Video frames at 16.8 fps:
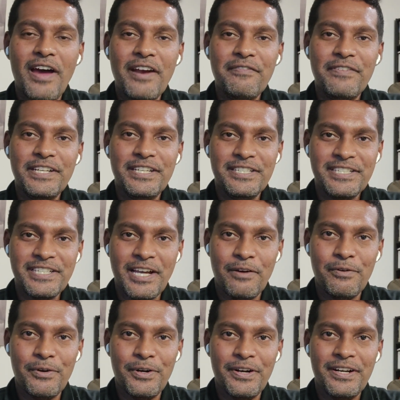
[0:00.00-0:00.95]
where we
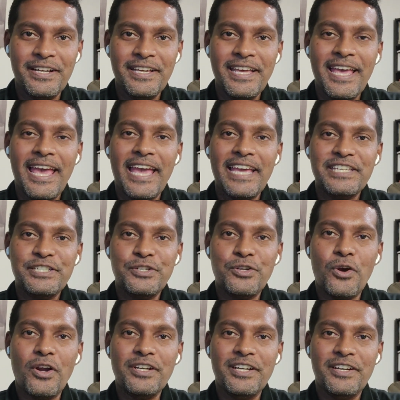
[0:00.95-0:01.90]
discover
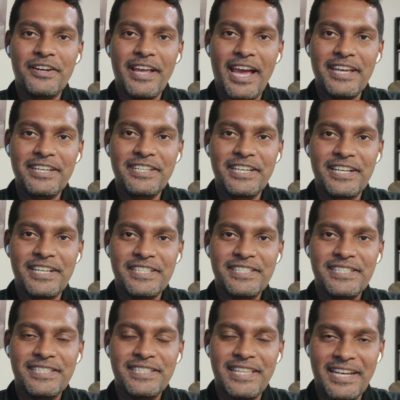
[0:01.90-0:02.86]
extraordinary
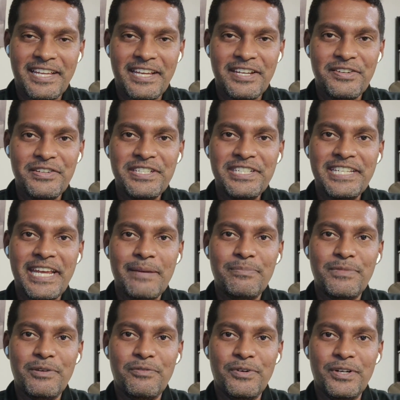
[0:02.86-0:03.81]
ideas that can
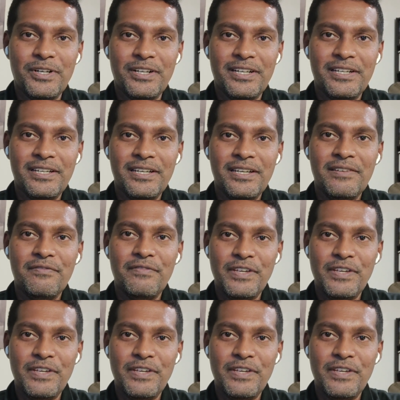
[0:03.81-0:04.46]
reshape the world